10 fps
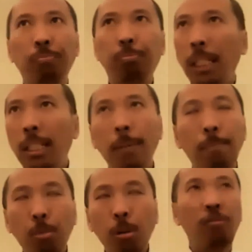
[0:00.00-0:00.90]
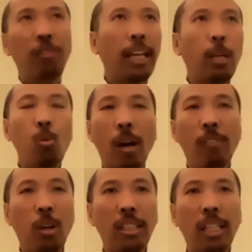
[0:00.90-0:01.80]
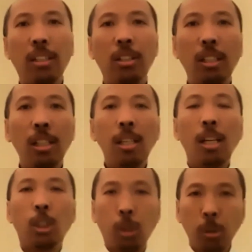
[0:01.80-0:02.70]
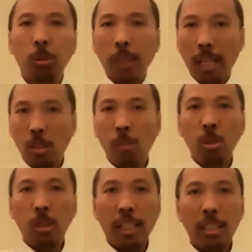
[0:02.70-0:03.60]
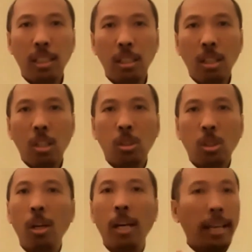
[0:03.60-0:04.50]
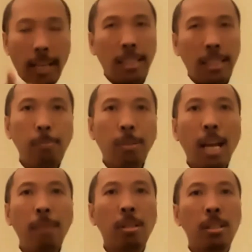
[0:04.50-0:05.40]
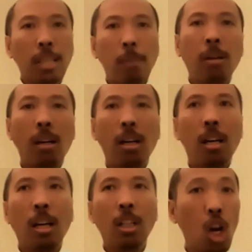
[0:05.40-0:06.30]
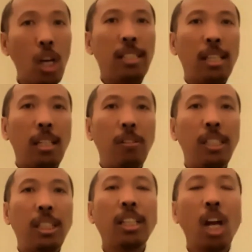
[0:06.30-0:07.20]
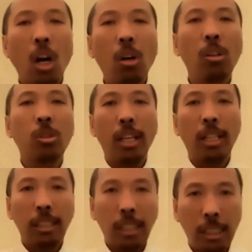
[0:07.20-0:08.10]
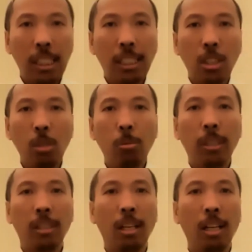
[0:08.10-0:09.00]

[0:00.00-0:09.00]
been improved in one way or the other due to that communication. So at the same time, some colleagues in Indonesia, they are also in discussion with